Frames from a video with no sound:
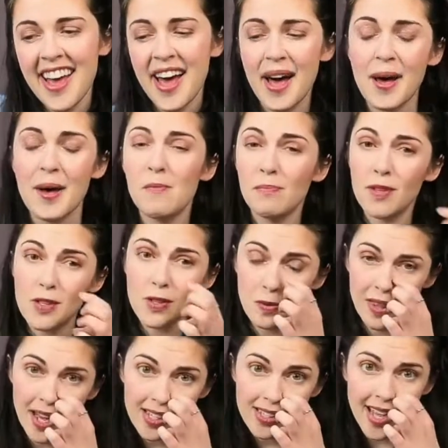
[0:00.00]
So
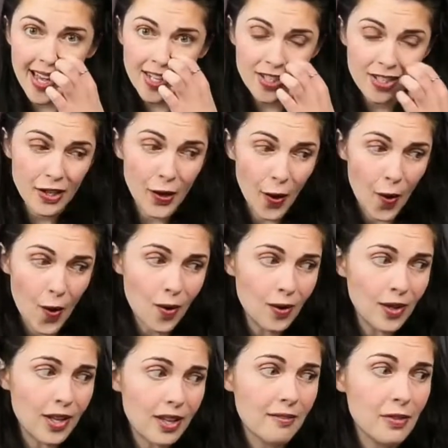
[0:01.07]
that's actually all
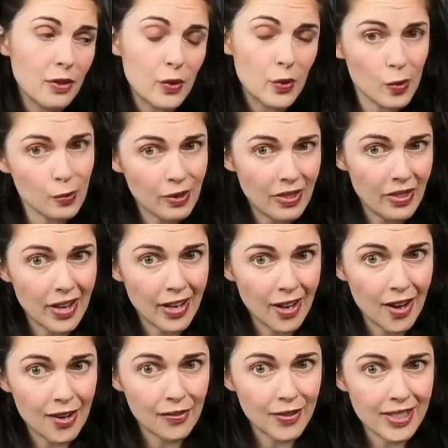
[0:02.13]
of the jewelry that I
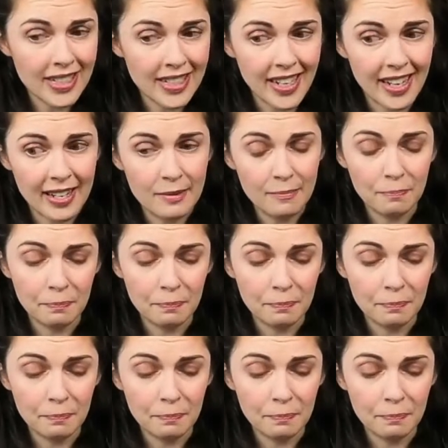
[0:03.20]
got for today.